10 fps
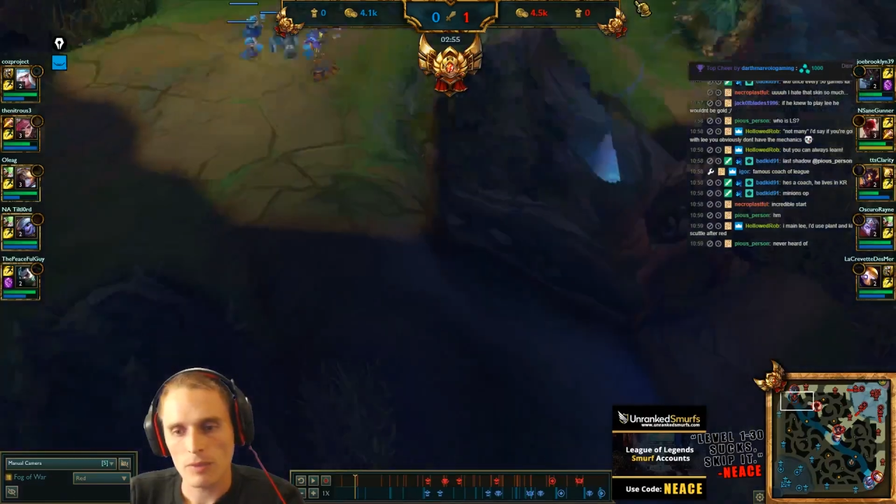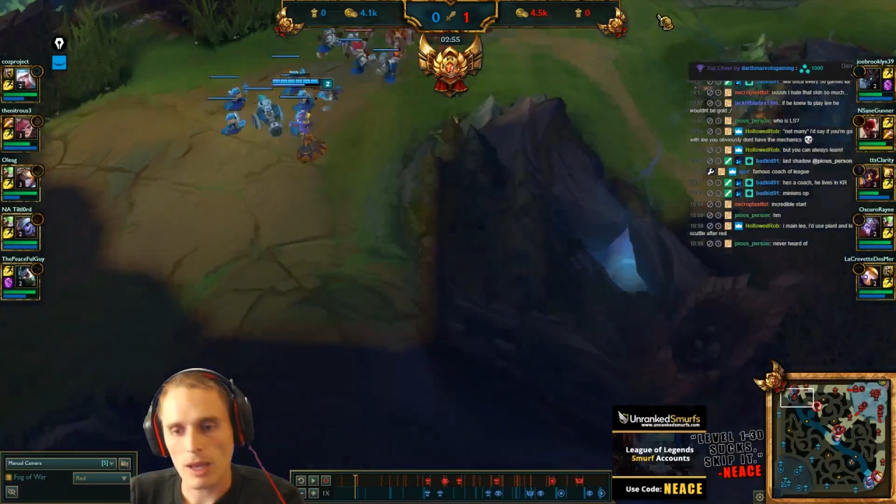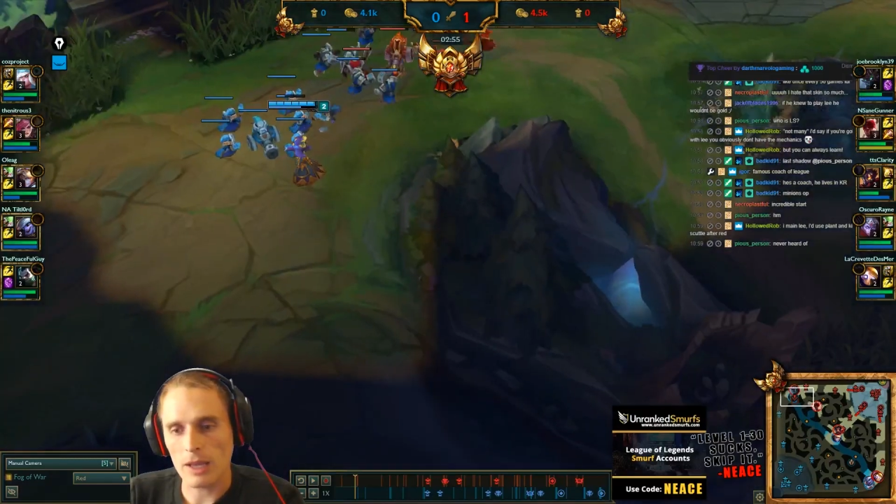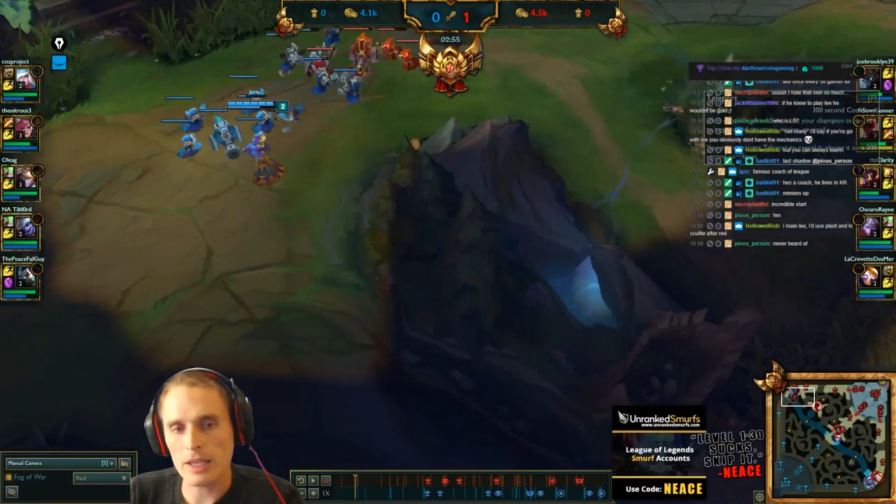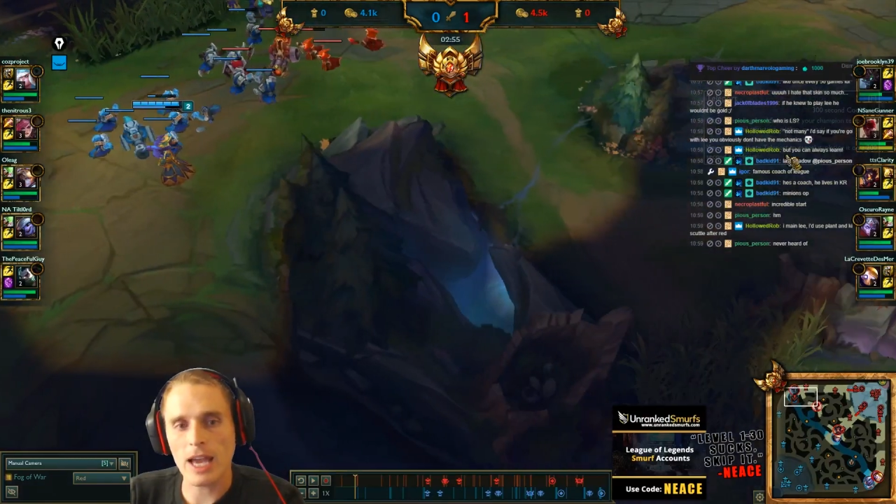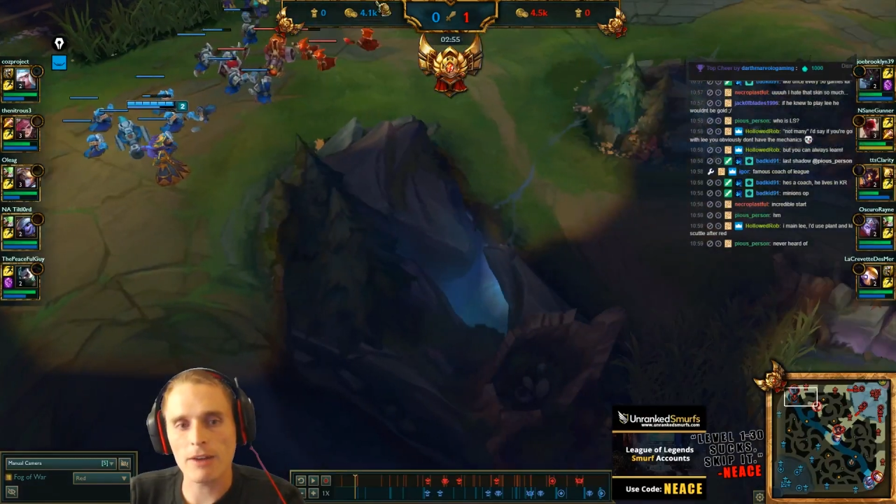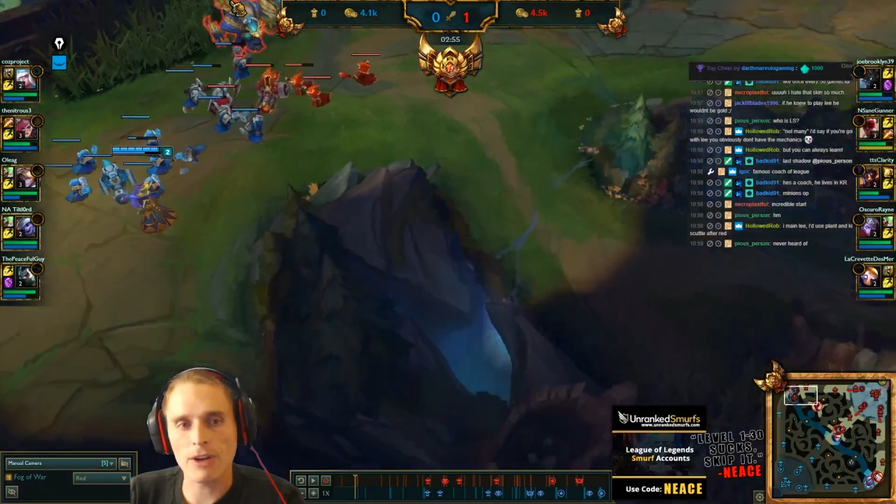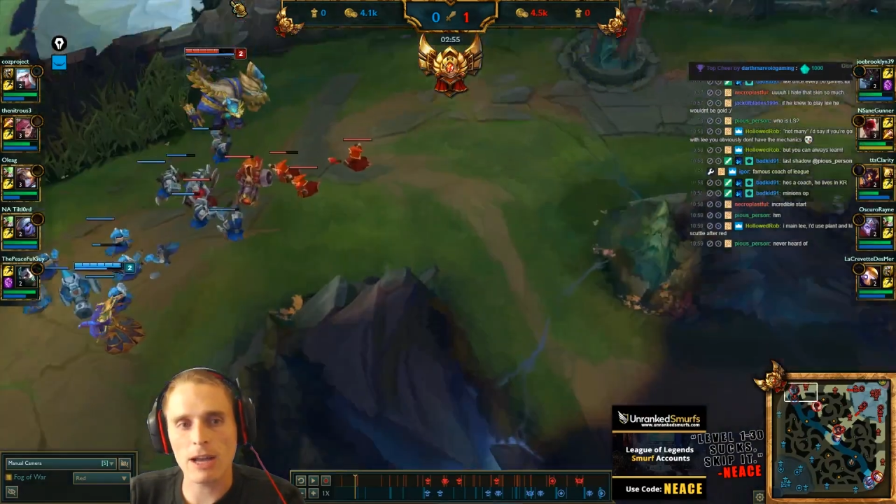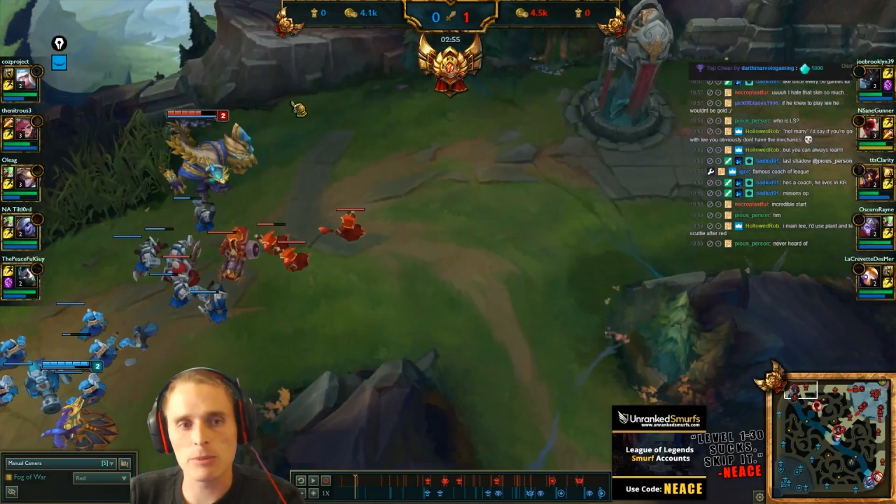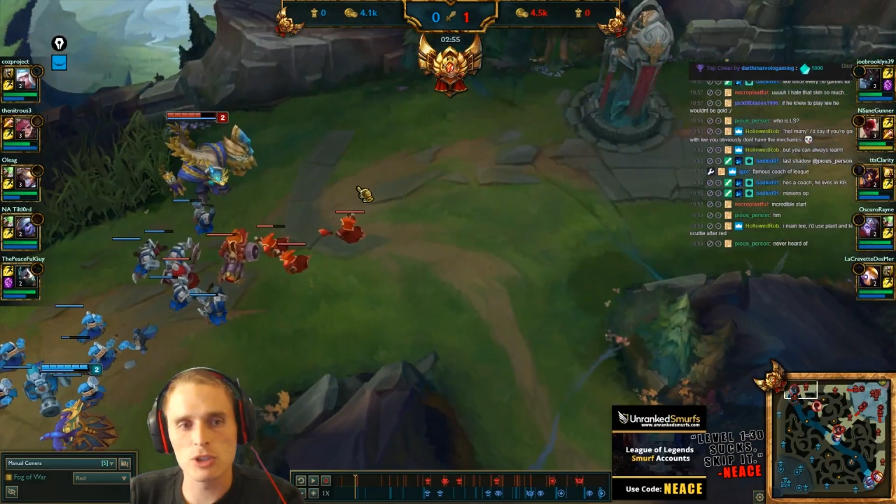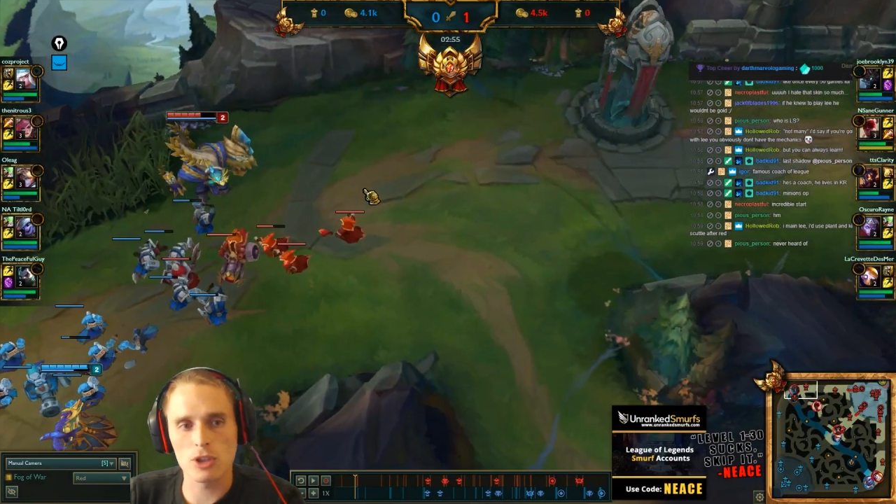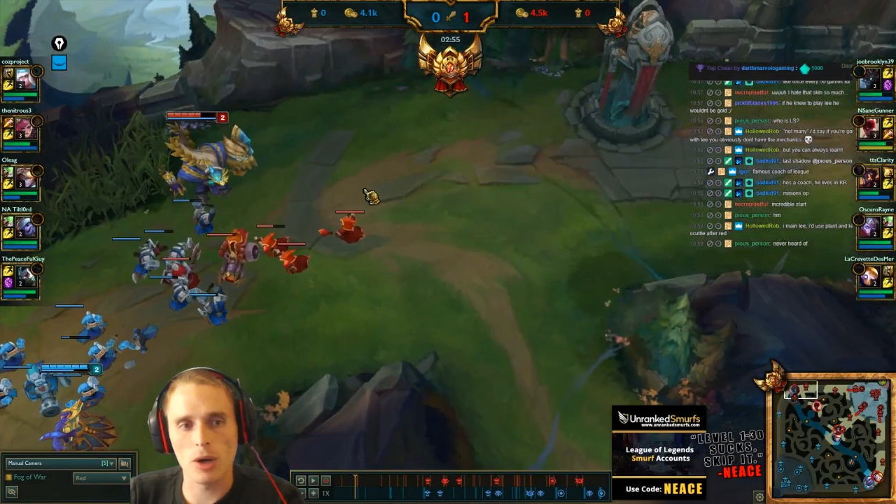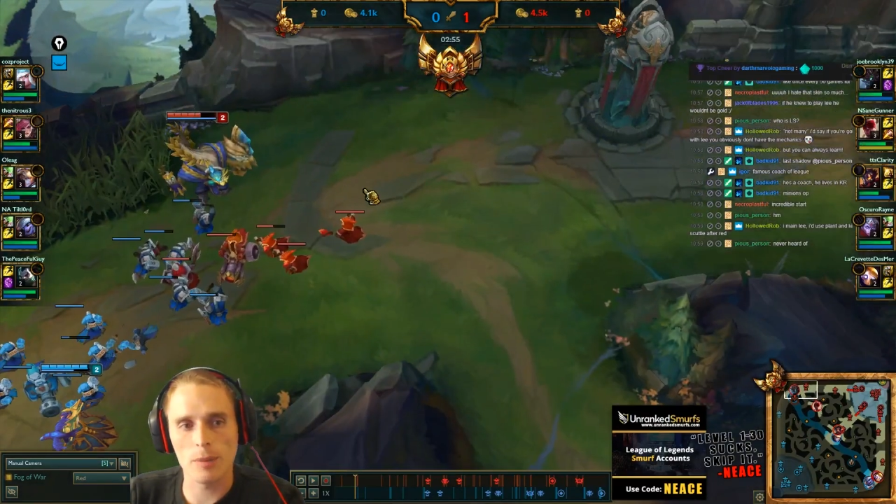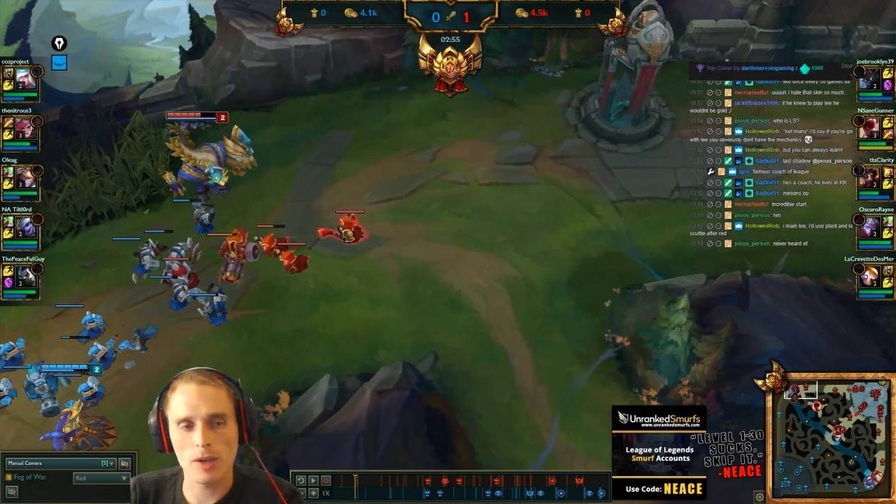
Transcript: Yeah, Vi would show up